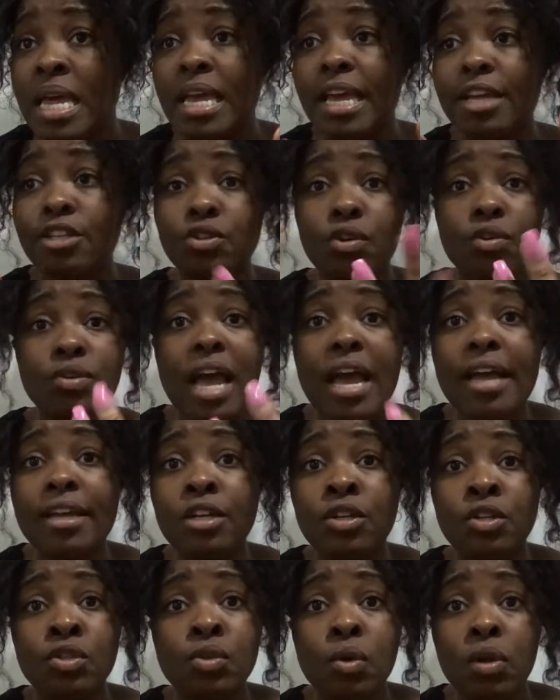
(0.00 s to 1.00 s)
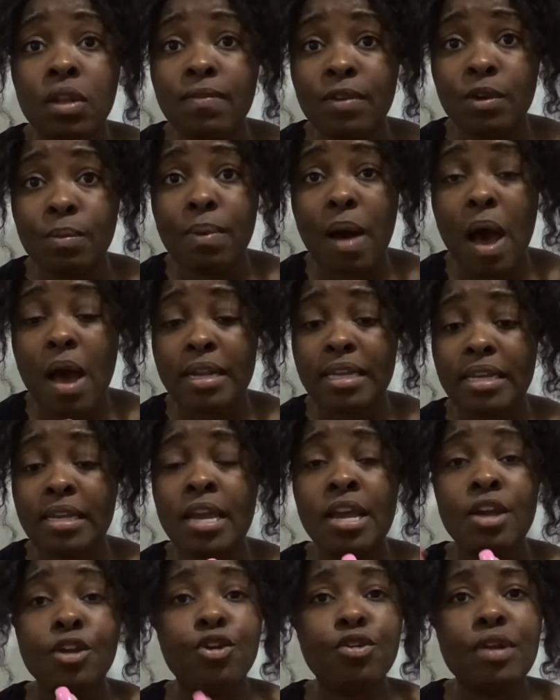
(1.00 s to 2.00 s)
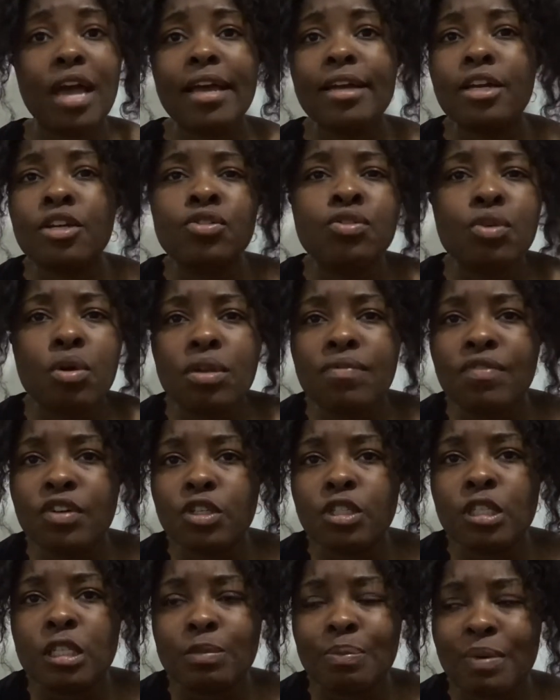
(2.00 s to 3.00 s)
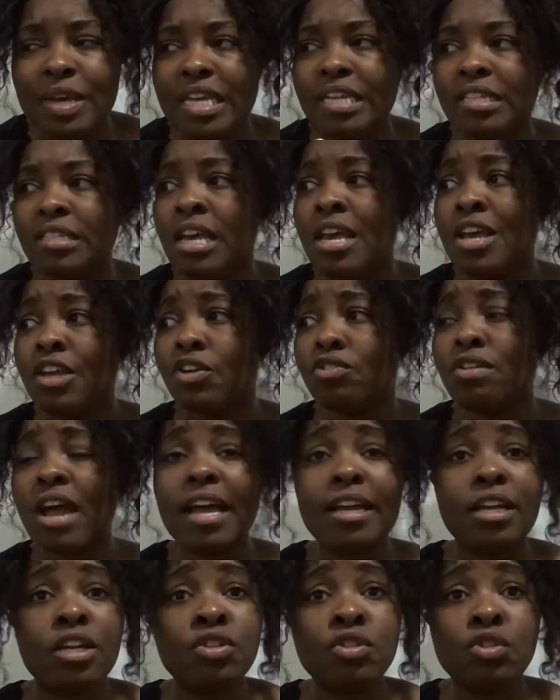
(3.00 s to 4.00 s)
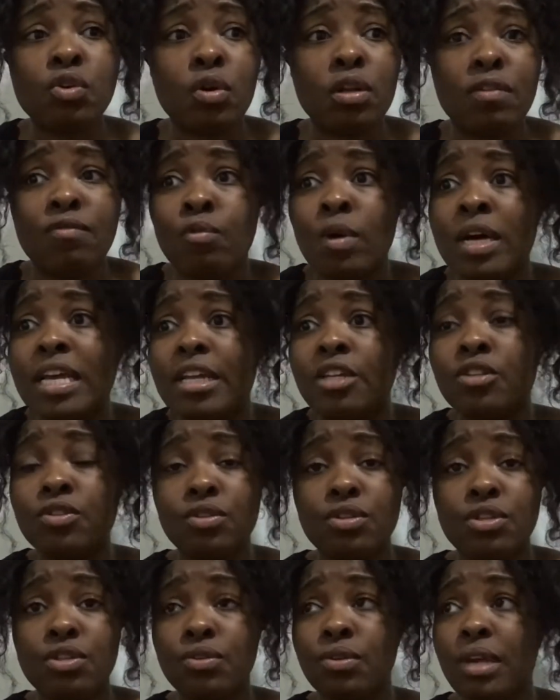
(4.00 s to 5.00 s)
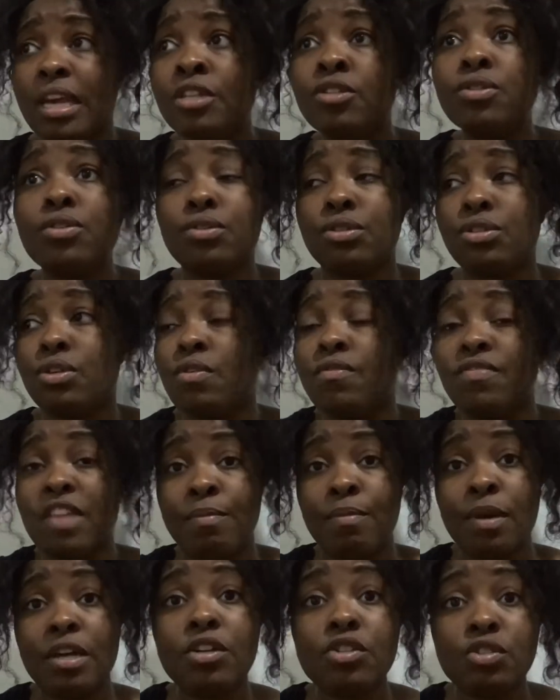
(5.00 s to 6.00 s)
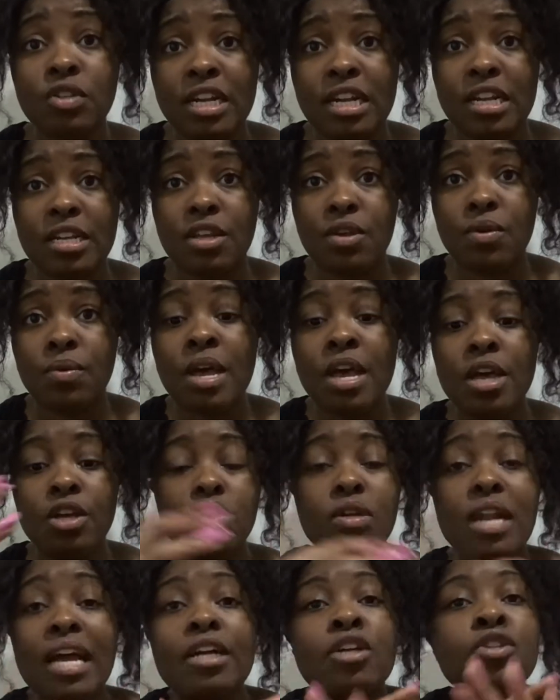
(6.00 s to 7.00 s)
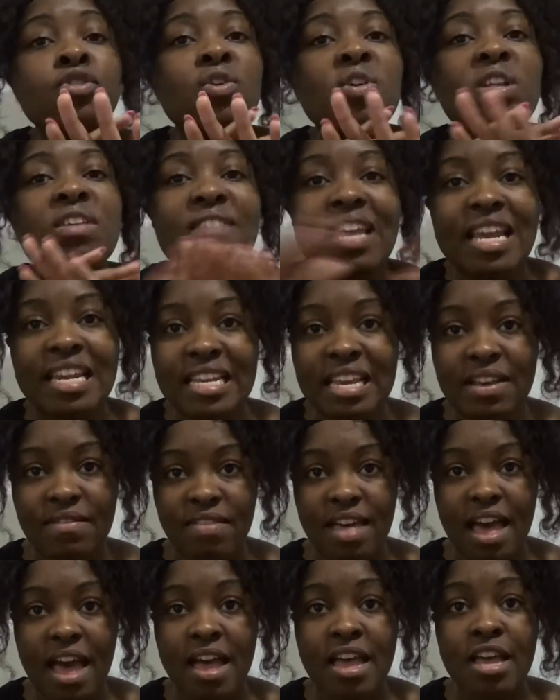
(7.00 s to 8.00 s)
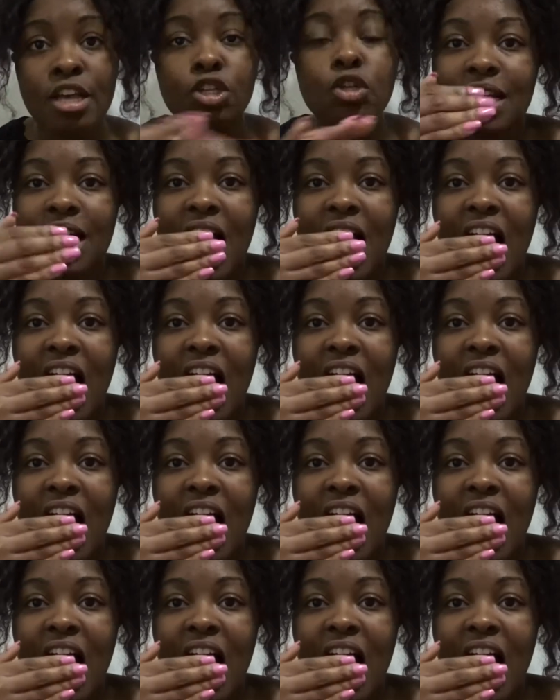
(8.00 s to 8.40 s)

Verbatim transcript: is you're not in control of your body you're not in control of your space you're not in control of what enter you enters you if they penetrated you you're not in control of any of that you